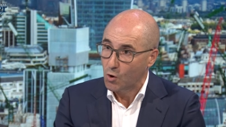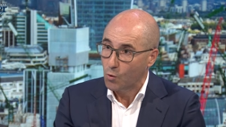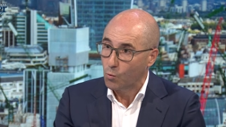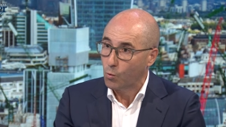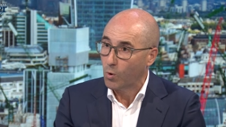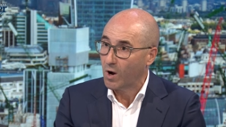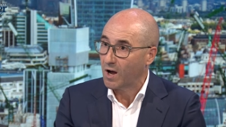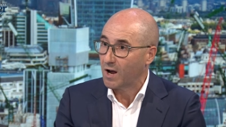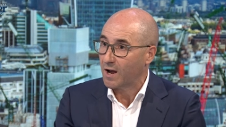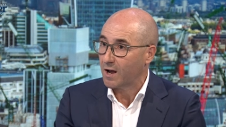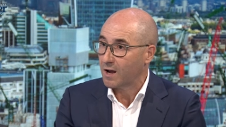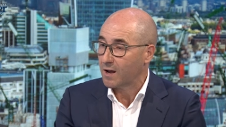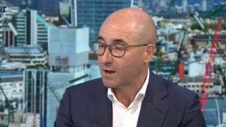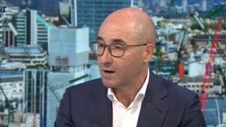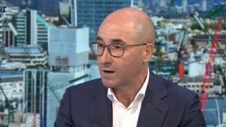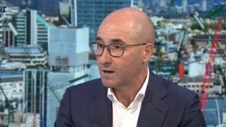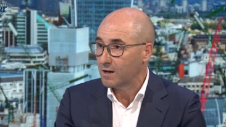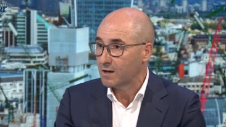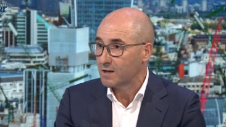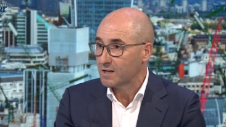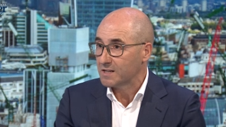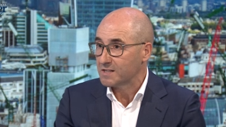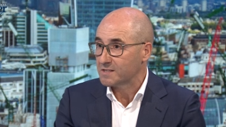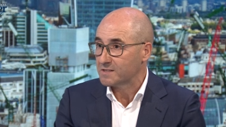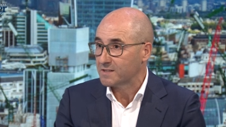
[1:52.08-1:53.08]

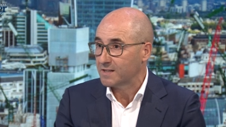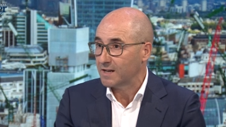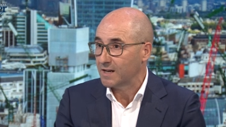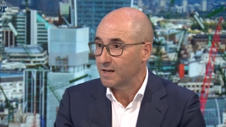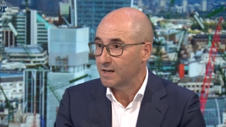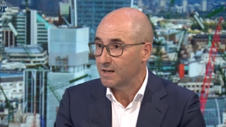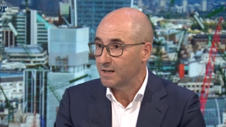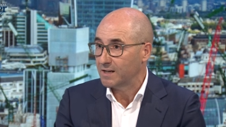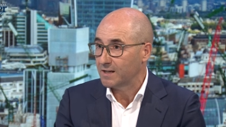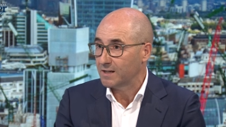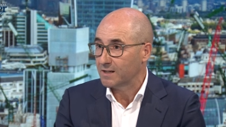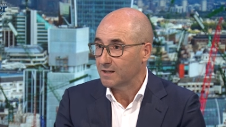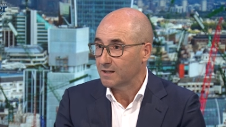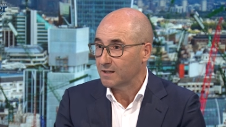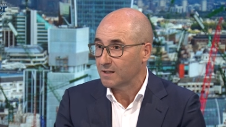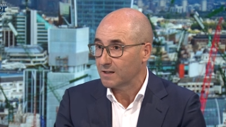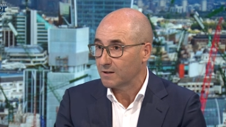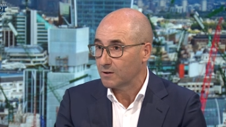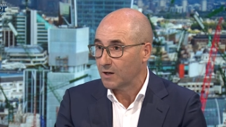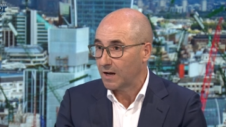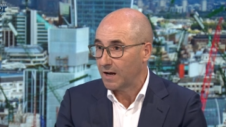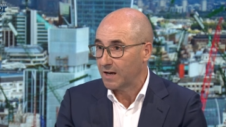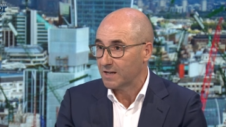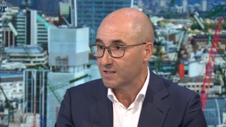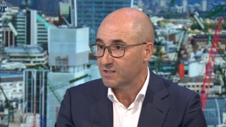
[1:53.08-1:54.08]
while staying
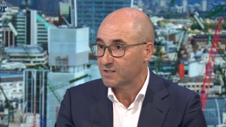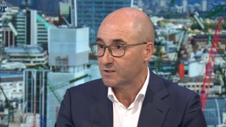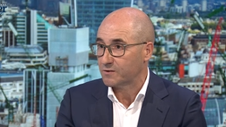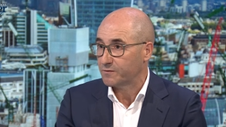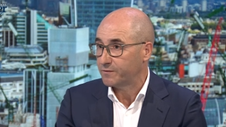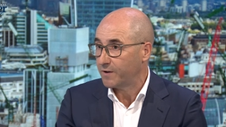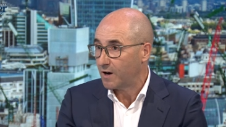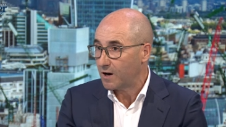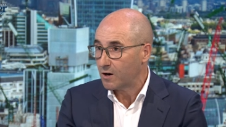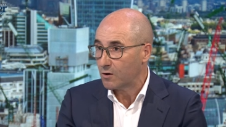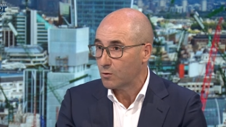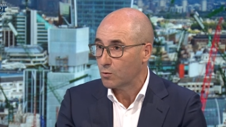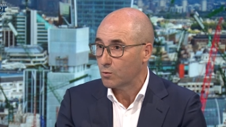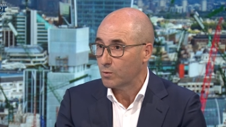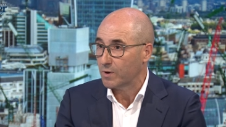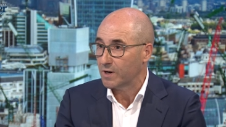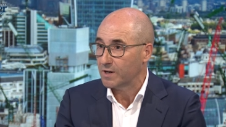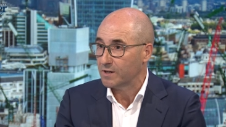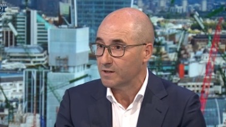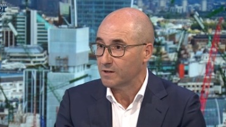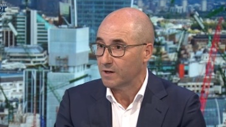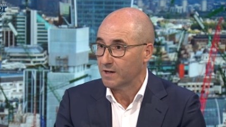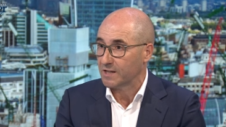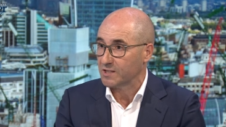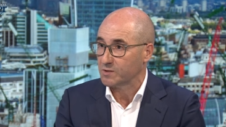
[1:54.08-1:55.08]
as far
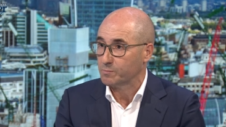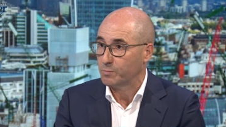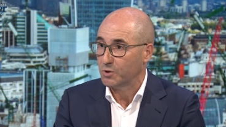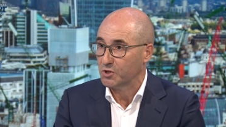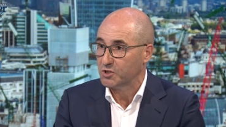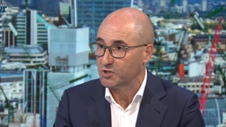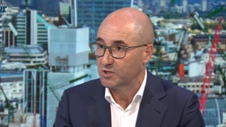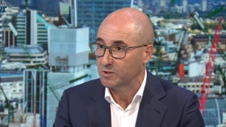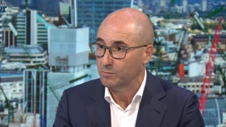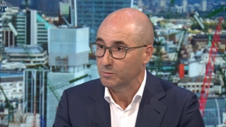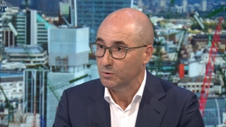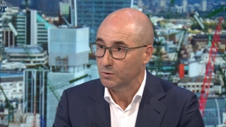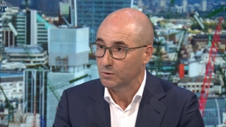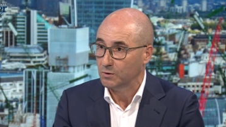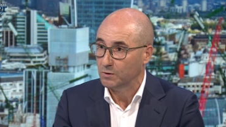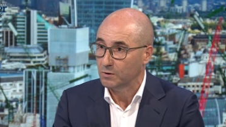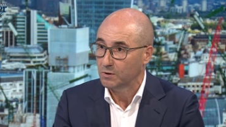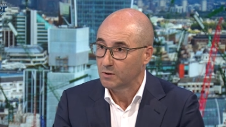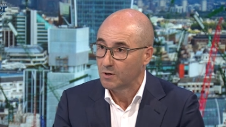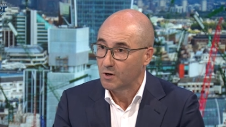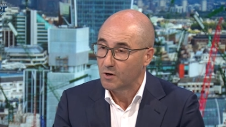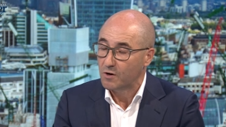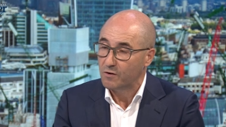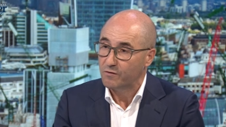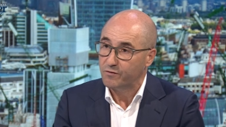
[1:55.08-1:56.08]
away as possible
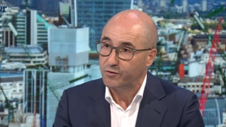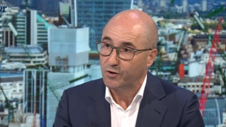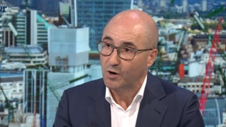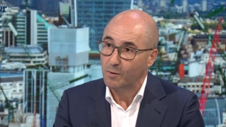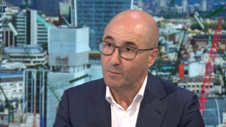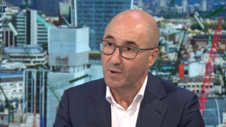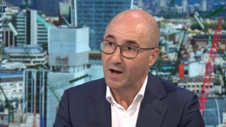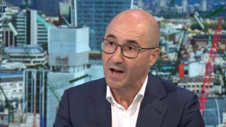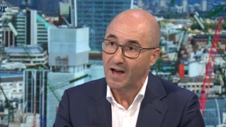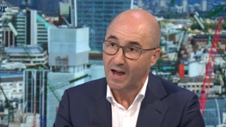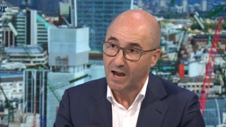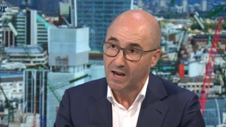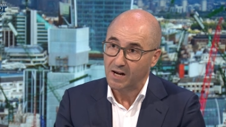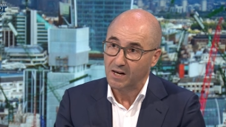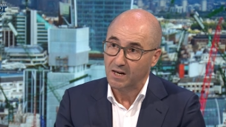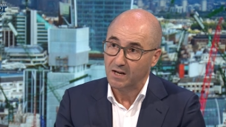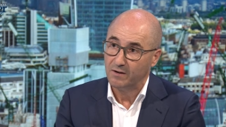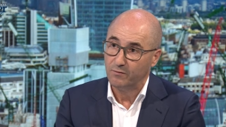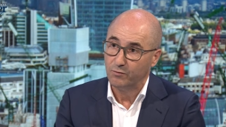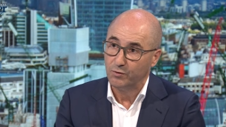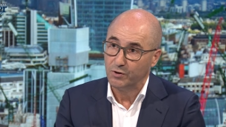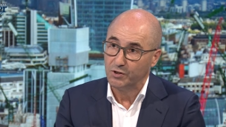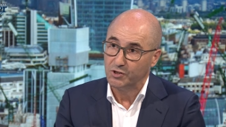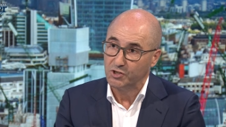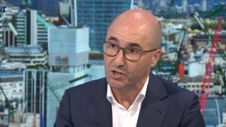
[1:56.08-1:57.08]
from high
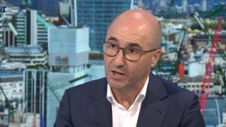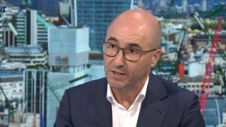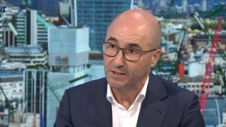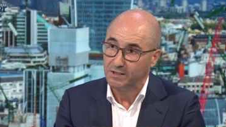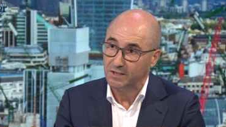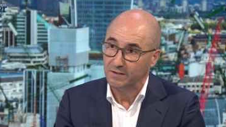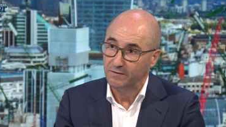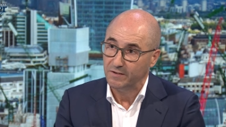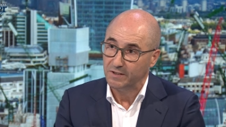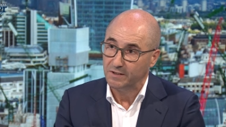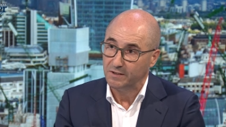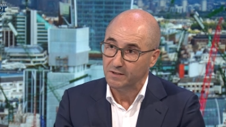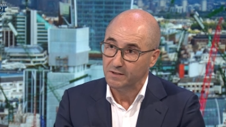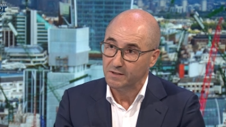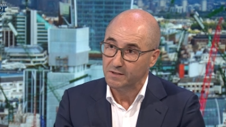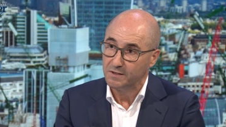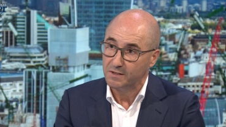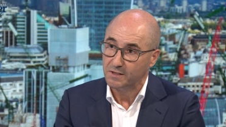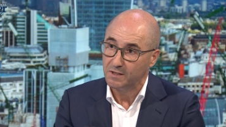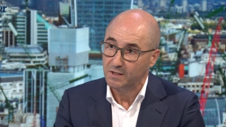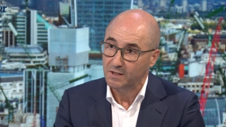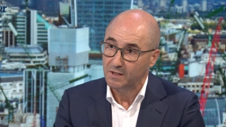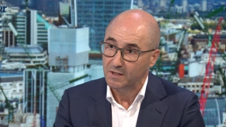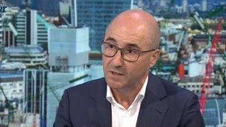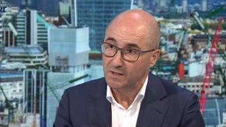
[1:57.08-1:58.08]
leverage
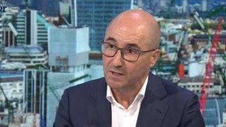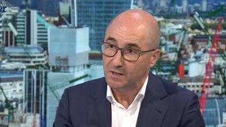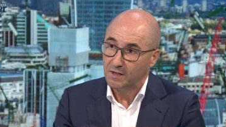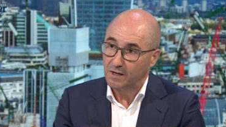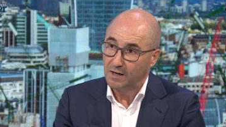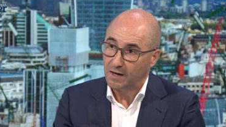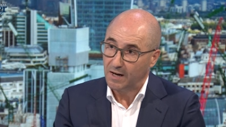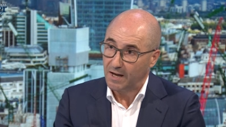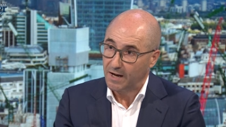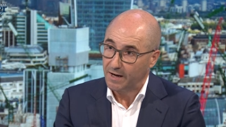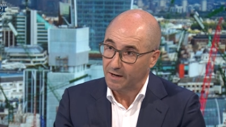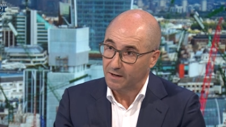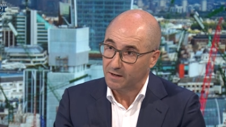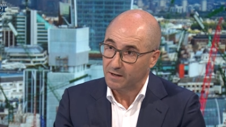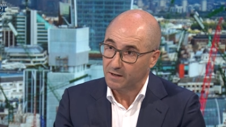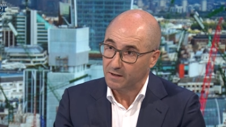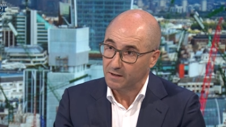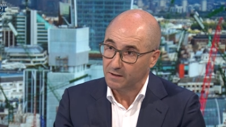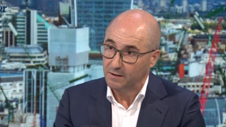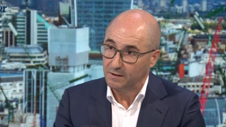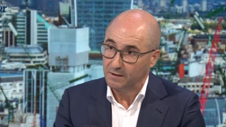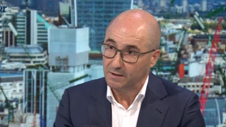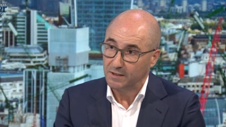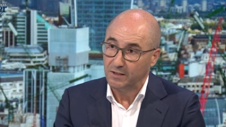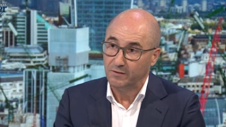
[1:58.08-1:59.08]
activities like
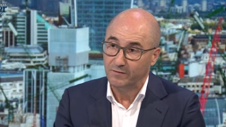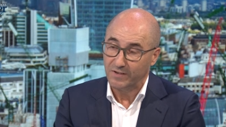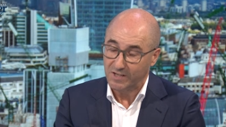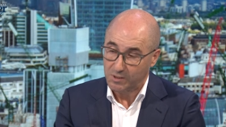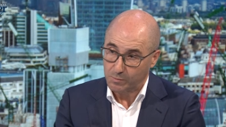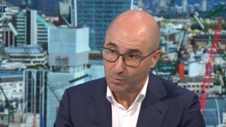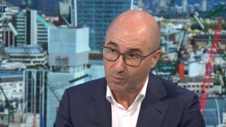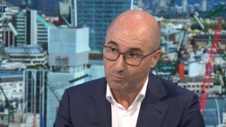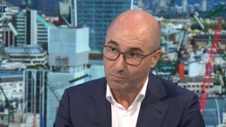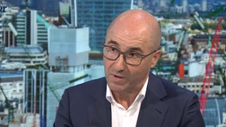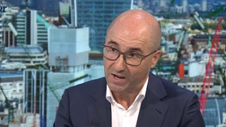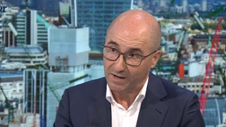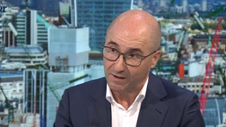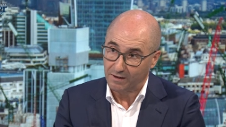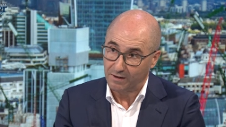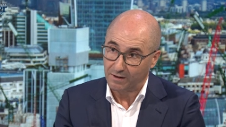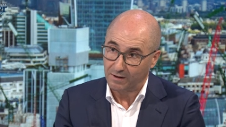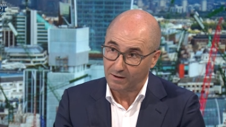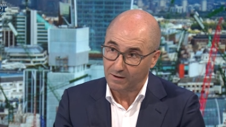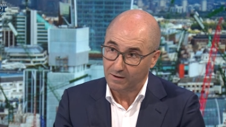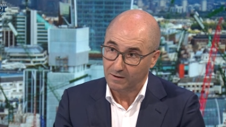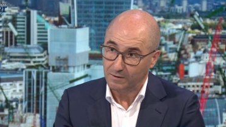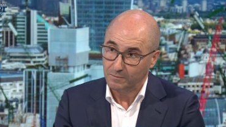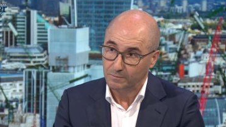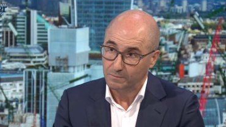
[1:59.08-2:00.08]
uh, investment
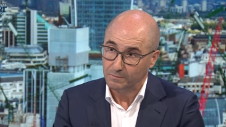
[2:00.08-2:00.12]
banking.